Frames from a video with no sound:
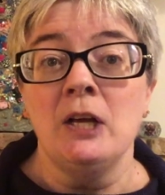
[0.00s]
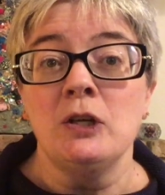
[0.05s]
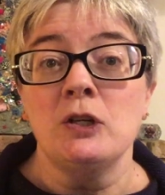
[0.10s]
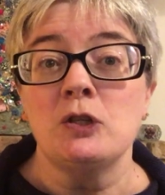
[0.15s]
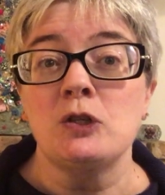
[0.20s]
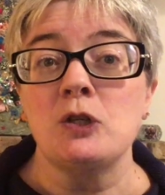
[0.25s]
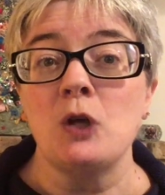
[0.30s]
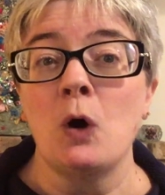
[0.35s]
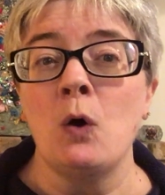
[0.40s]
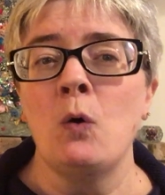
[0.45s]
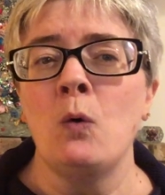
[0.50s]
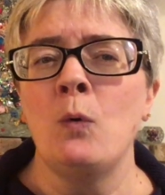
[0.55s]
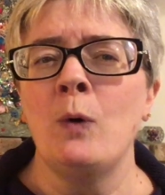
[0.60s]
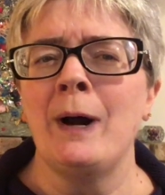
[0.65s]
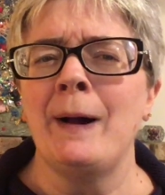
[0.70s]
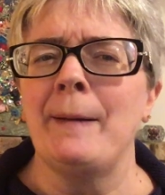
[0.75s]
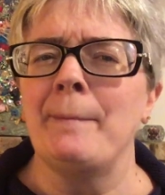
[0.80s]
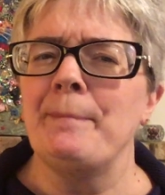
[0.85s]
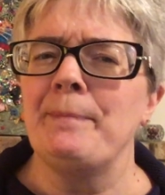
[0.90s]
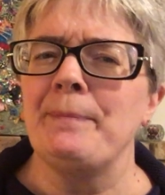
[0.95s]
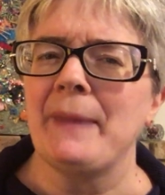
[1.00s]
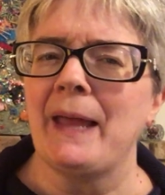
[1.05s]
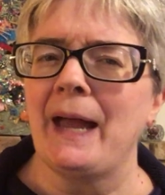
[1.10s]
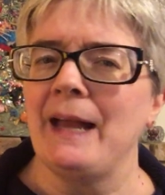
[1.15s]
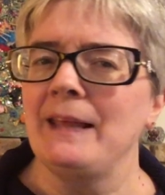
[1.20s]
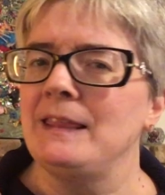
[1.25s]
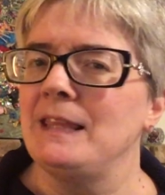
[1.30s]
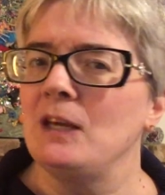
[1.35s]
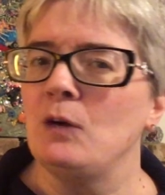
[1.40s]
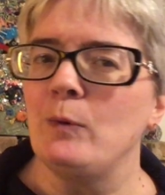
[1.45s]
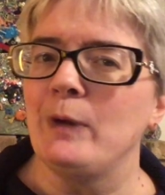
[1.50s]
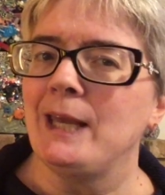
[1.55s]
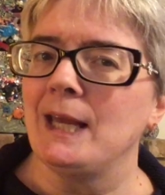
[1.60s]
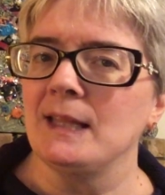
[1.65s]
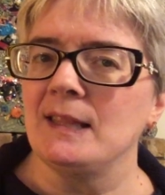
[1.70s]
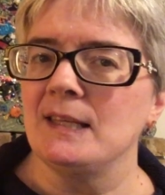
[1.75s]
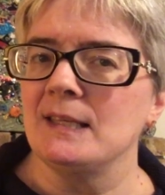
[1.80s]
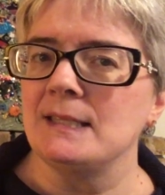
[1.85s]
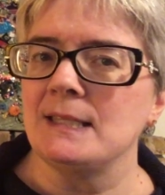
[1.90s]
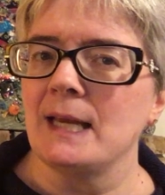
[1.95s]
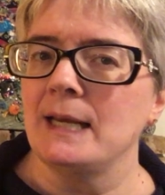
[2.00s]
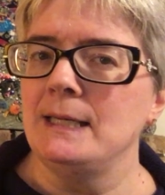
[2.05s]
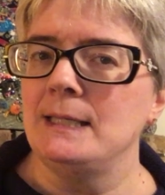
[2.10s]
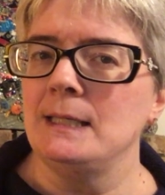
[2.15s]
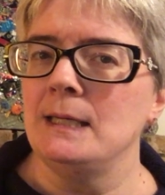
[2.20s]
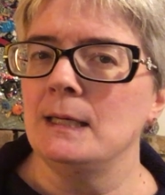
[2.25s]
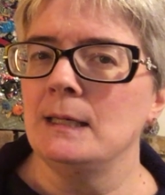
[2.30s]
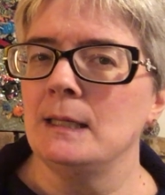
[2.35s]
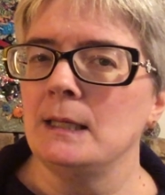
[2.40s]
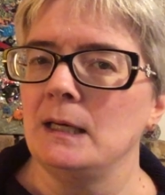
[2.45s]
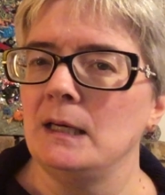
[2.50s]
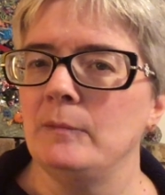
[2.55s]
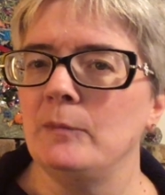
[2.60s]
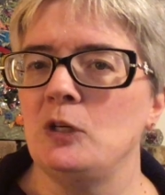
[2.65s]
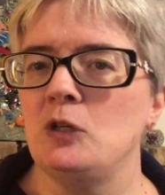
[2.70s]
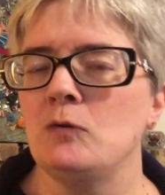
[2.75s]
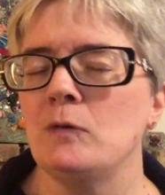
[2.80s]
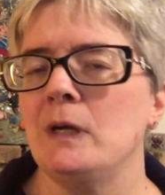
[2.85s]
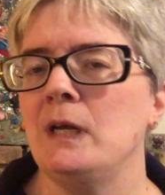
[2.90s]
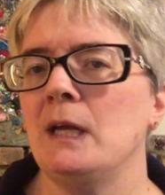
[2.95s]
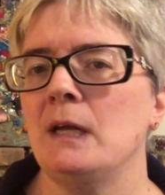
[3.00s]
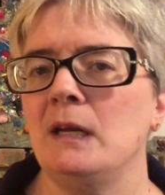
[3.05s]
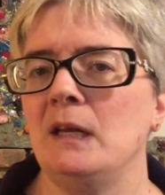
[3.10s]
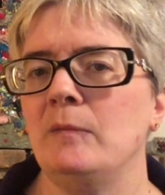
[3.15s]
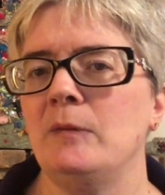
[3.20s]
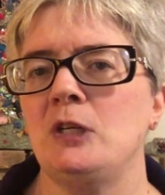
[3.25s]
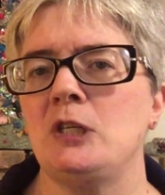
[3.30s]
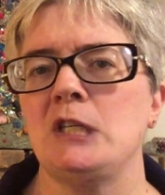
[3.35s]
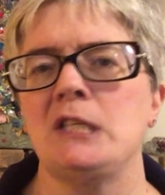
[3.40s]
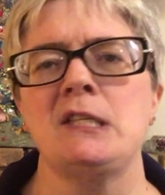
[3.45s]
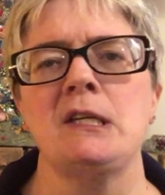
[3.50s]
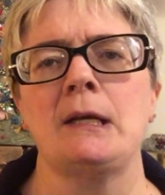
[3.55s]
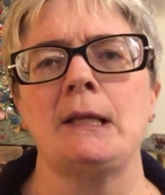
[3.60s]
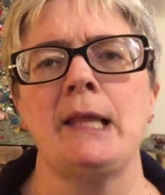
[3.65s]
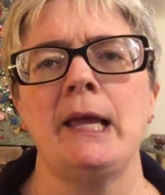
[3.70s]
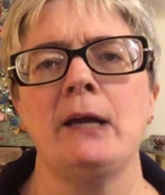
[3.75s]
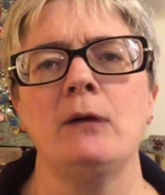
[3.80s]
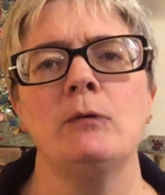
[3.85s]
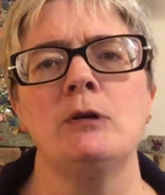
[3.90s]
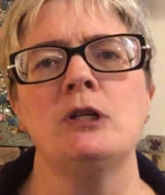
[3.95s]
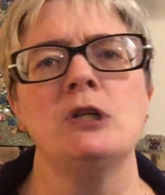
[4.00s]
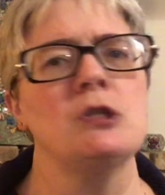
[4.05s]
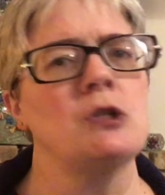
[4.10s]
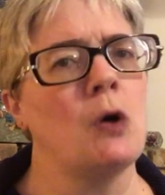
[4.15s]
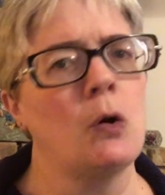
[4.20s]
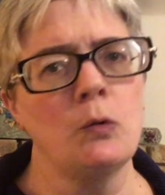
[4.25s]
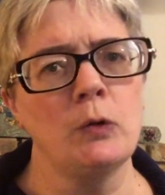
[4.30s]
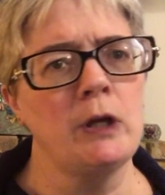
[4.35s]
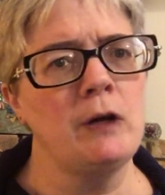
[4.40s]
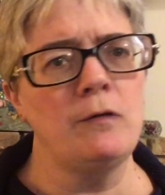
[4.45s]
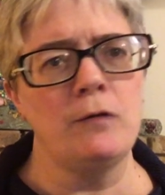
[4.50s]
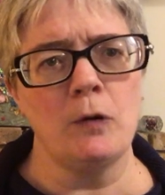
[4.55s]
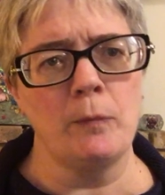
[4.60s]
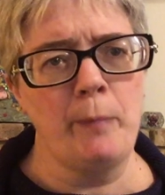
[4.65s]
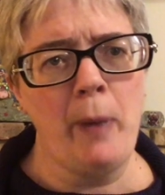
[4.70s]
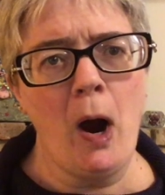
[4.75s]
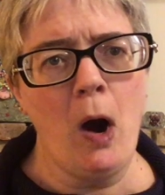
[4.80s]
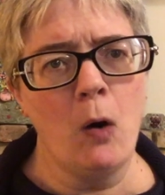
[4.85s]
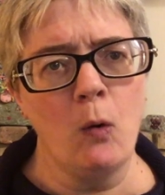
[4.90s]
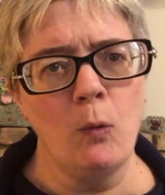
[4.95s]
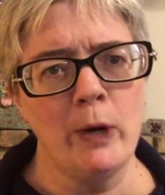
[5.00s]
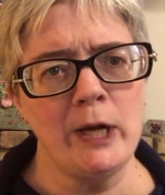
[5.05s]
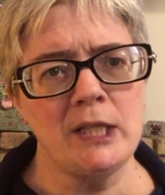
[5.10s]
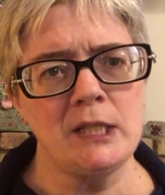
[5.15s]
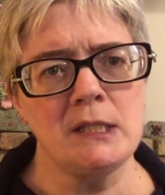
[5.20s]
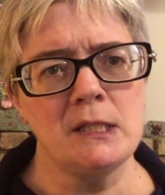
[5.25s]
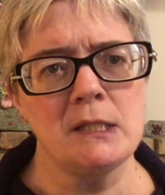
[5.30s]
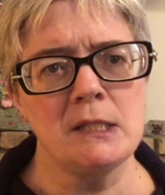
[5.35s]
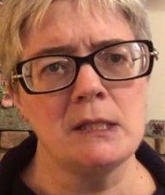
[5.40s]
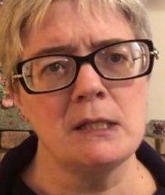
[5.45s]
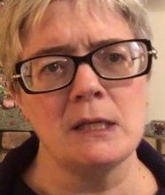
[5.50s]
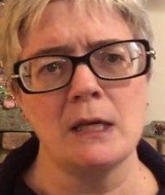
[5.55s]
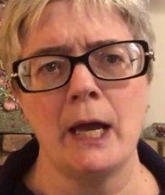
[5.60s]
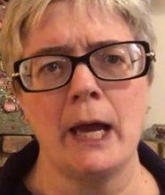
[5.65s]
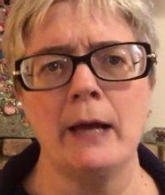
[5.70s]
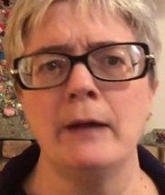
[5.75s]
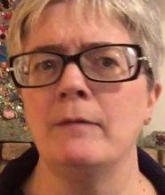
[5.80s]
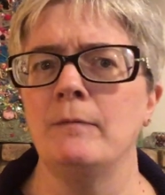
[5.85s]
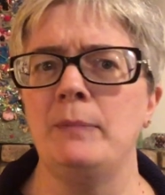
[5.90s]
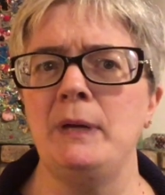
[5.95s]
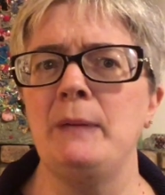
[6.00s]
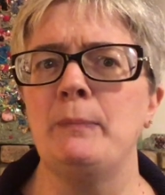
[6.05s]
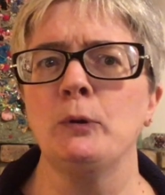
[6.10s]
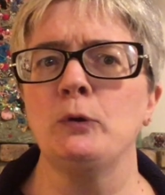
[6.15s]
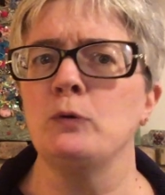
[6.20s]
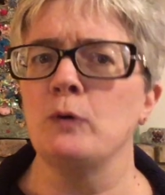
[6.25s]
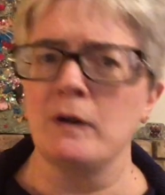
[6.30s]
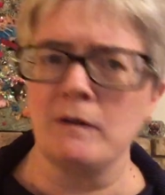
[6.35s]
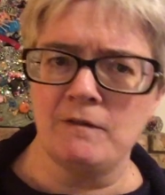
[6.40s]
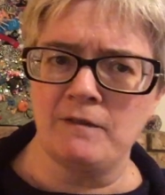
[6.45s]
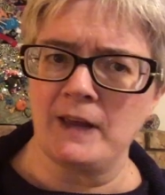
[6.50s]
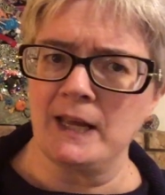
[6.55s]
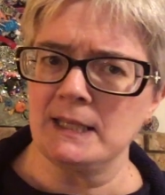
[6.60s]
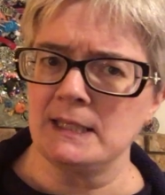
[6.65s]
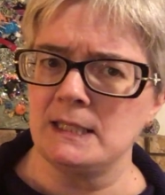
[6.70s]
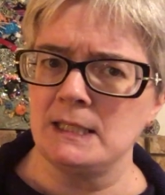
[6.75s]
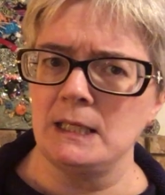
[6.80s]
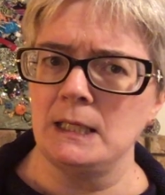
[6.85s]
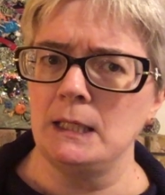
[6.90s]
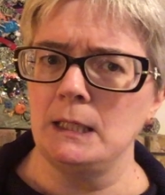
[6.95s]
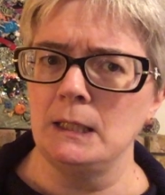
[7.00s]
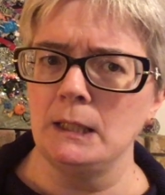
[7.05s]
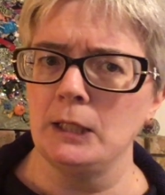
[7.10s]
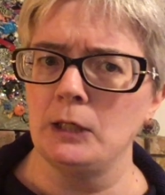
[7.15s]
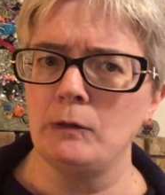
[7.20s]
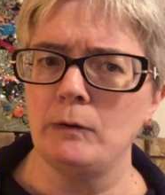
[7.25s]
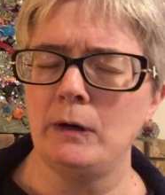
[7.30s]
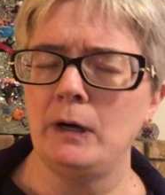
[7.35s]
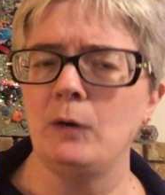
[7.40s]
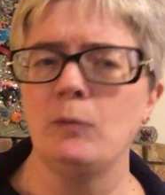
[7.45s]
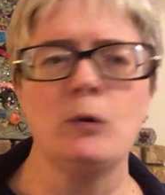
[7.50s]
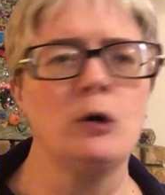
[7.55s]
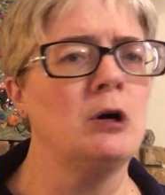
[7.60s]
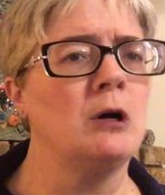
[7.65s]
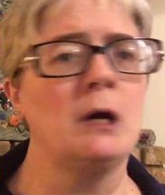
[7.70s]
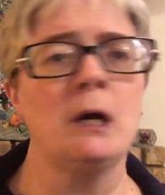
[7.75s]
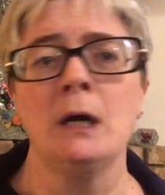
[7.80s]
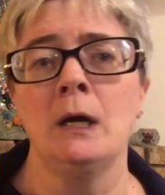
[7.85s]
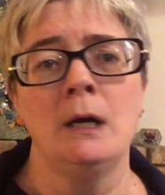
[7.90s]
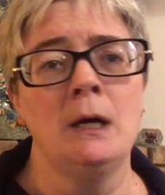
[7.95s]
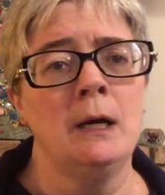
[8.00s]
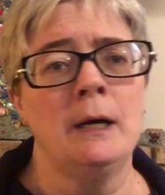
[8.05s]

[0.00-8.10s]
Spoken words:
So I think we get this idea that imagery and imagistic language is only for poets and people doing fancy literary work.